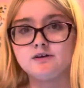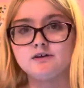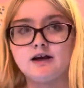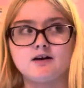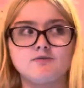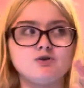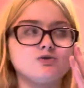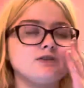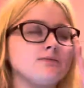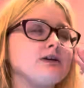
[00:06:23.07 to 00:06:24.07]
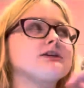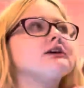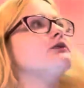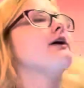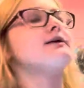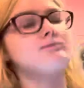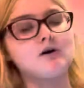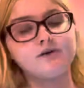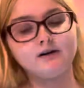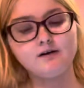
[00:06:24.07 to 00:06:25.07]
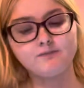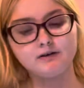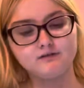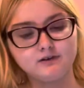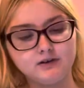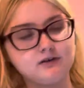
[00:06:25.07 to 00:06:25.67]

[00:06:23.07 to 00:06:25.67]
that usually means they're already broken up, and